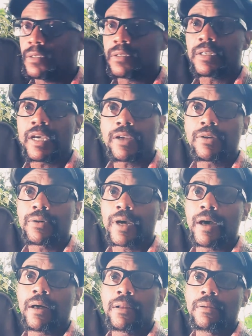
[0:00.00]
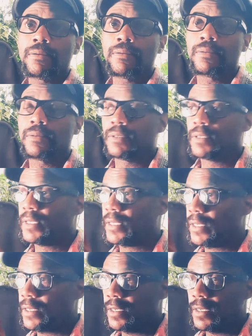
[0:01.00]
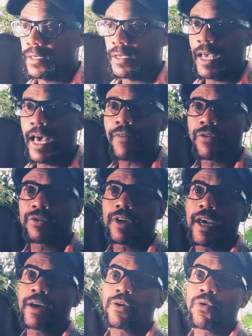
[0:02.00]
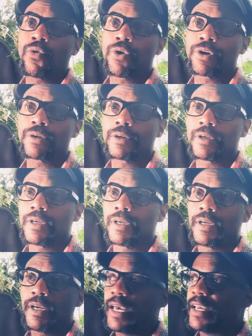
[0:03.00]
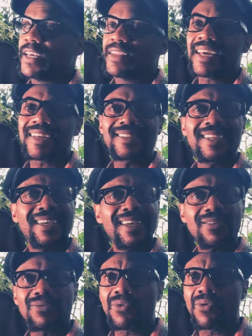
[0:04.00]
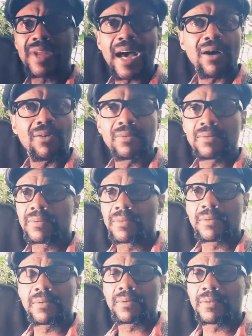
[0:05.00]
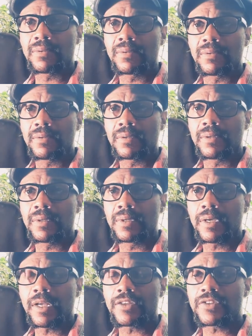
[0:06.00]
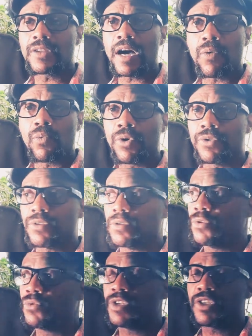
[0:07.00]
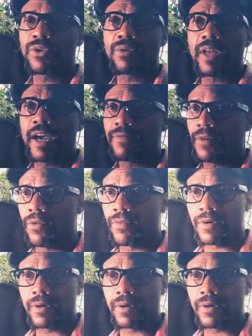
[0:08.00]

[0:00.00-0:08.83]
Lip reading: take your L, have your day in court, and get that ticket thrown out. It's not worth losing your life over.